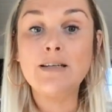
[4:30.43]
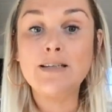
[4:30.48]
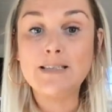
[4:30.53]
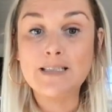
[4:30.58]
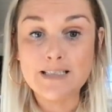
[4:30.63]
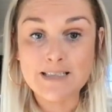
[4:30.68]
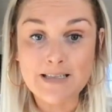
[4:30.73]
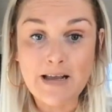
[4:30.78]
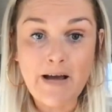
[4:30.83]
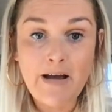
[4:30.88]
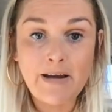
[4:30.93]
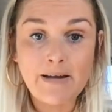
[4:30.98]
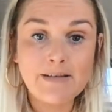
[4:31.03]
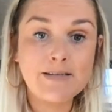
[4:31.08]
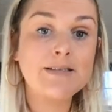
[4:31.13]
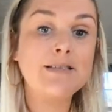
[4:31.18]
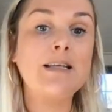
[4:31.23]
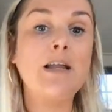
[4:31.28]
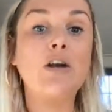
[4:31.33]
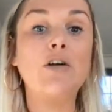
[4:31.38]

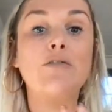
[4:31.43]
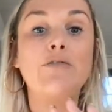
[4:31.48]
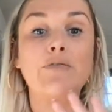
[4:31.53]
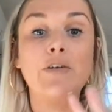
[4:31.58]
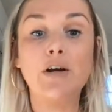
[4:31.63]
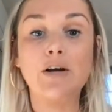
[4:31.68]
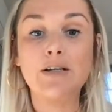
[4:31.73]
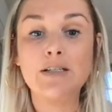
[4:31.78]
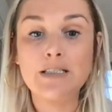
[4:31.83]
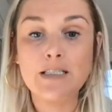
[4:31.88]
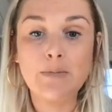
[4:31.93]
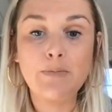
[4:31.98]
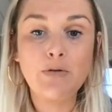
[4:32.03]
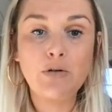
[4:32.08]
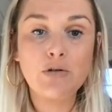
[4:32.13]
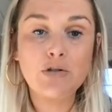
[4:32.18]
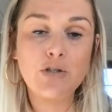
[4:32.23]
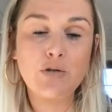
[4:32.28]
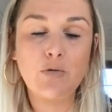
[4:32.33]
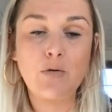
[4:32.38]
designs that are very
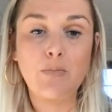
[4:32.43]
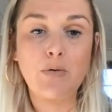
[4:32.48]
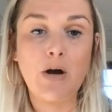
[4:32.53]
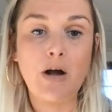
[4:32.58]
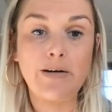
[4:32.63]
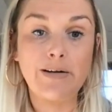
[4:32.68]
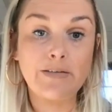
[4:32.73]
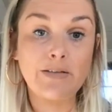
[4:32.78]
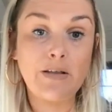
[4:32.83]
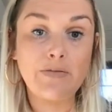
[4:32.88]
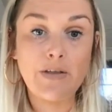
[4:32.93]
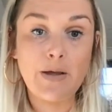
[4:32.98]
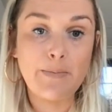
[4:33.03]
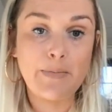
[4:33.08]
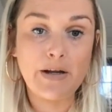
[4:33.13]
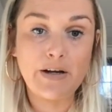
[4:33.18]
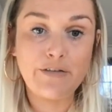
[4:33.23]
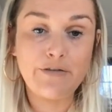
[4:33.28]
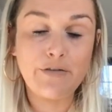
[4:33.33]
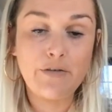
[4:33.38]
similar to a product that they
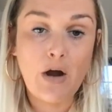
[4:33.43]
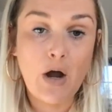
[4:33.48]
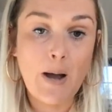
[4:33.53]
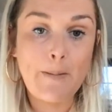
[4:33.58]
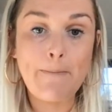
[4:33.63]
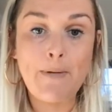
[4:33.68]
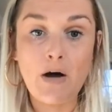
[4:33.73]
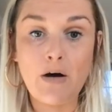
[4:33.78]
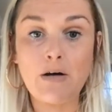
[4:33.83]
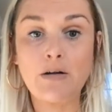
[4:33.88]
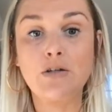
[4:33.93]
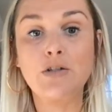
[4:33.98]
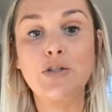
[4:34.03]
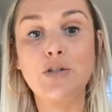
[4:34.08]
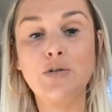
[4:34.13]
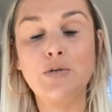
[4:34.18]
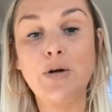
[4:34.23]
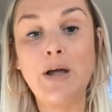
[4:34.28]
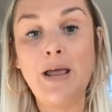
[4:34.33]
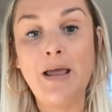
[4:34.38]
might have come
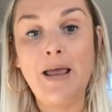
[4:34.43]
onto,